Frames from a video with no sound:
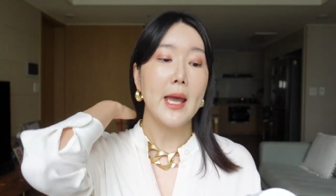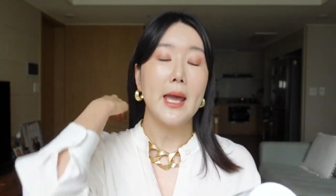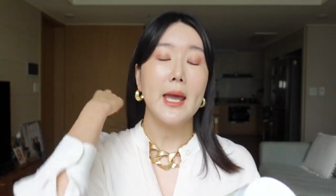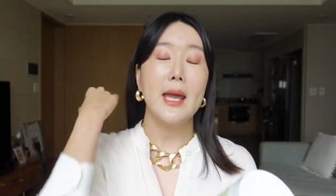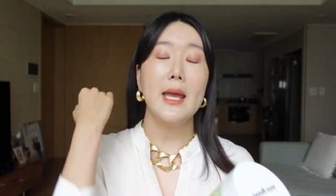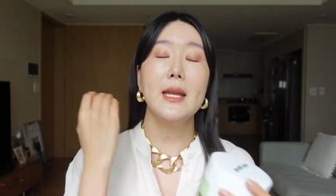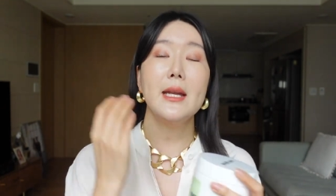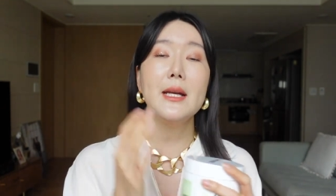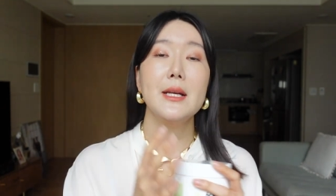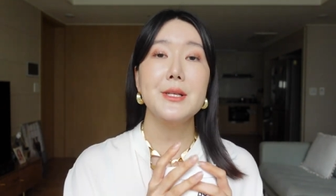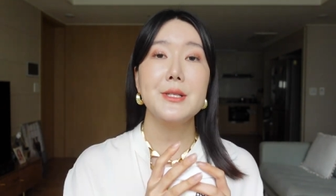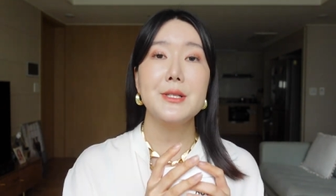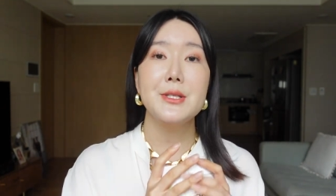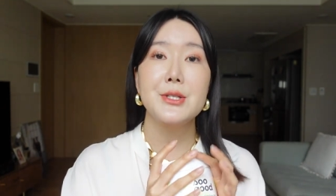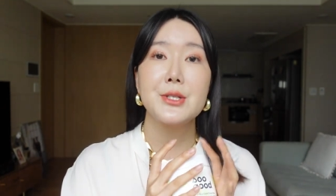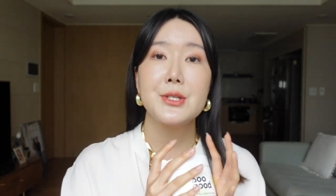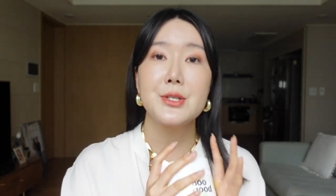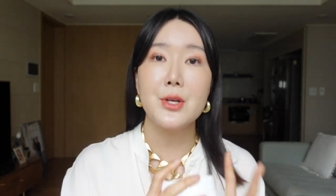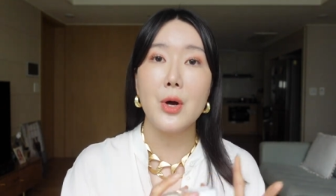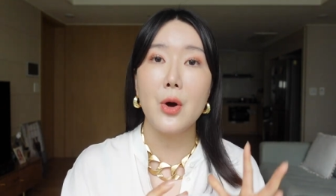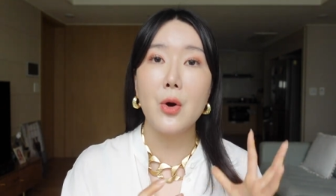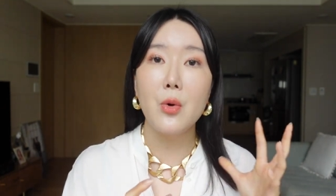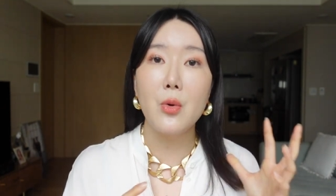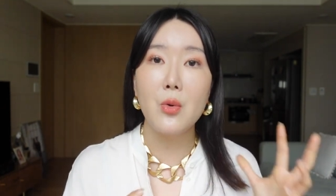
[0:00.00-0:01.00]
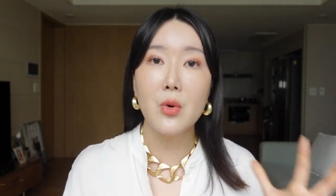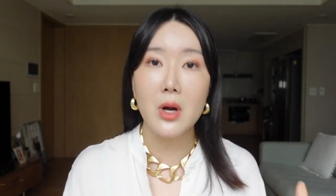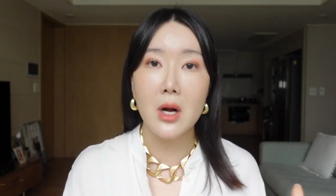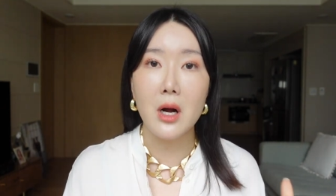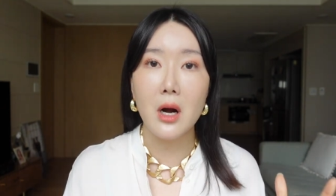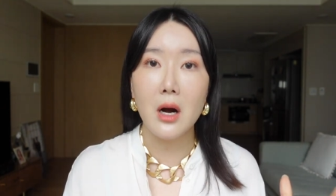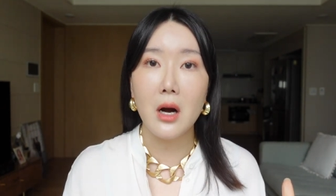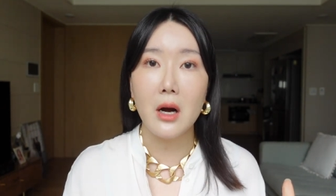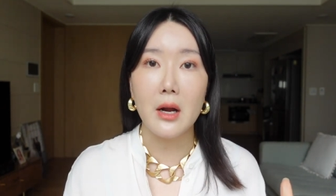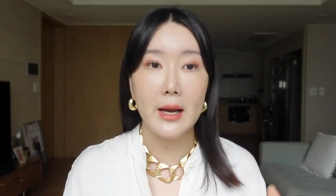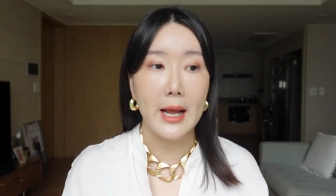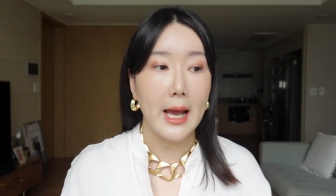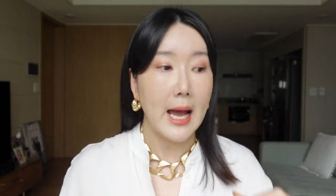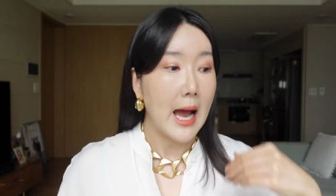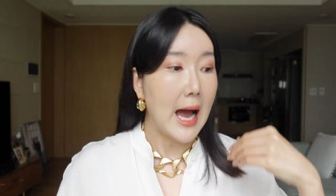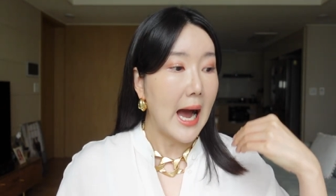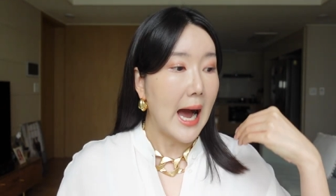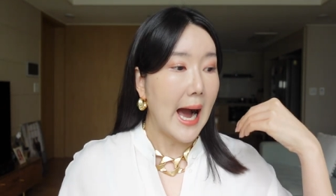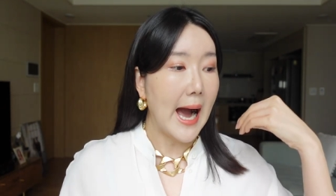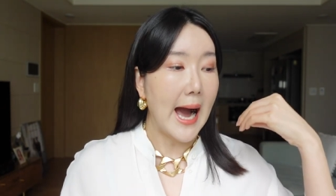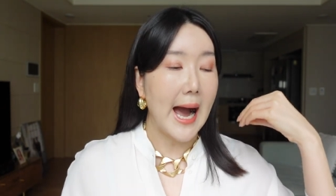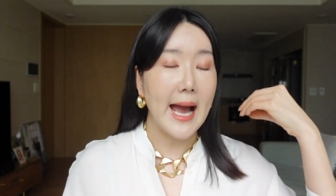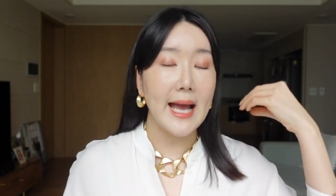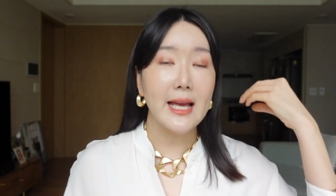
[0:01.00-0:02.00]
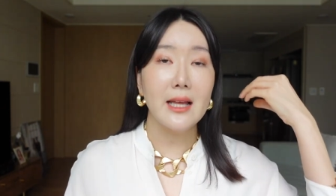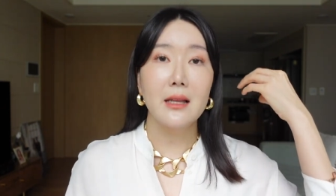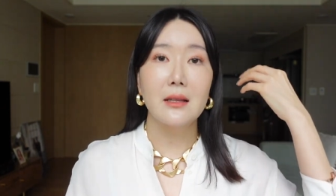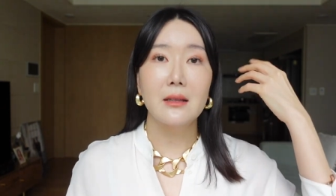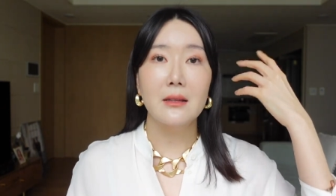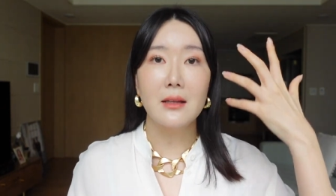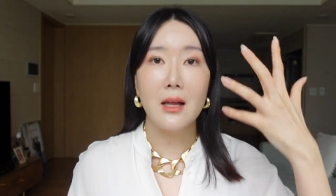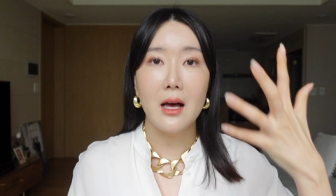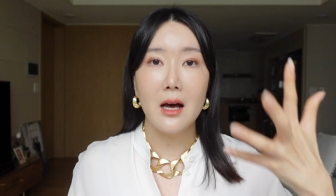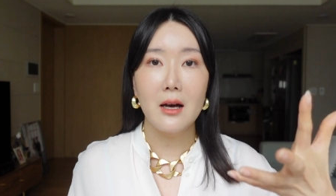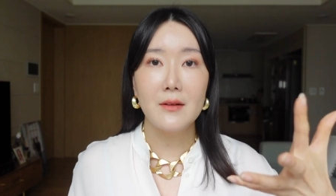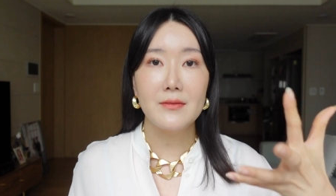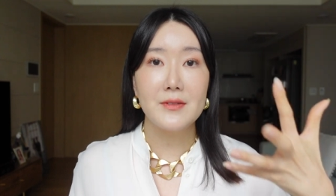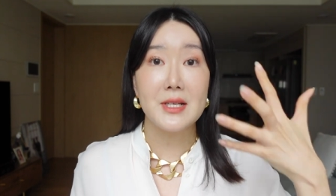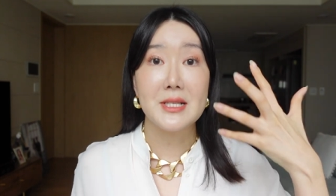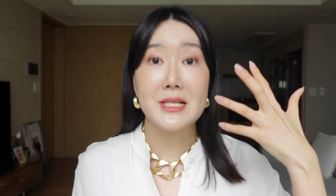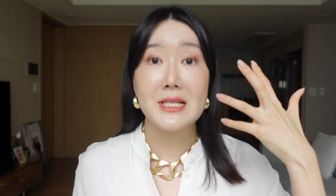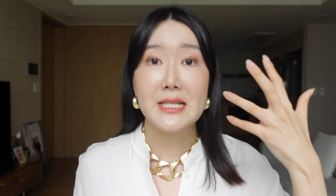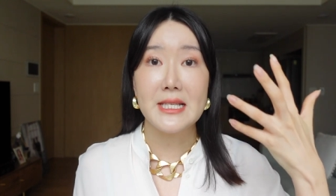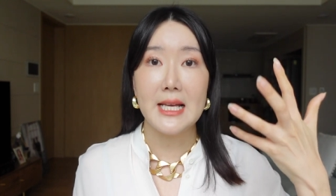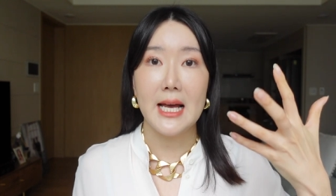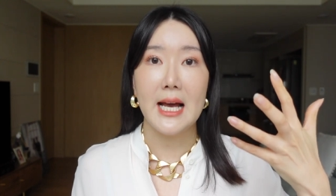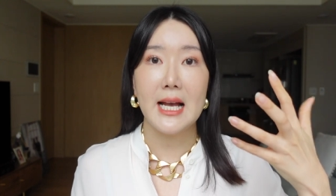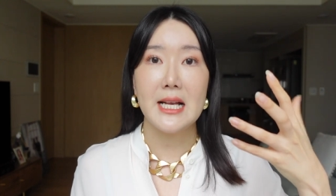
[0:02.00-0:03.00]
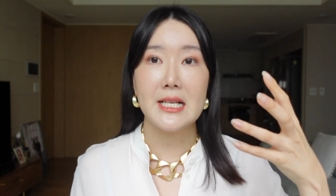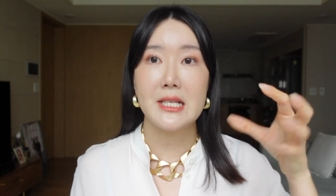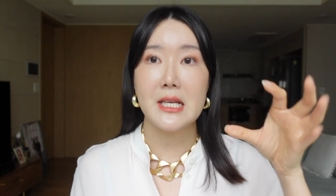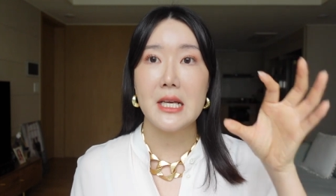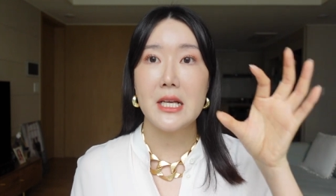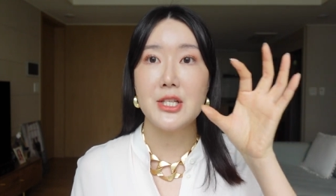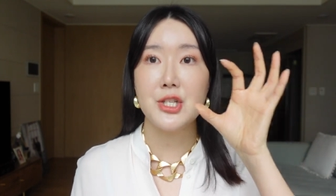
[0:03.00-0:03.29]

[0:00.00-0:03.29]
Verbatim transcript: It is so good. I love the size.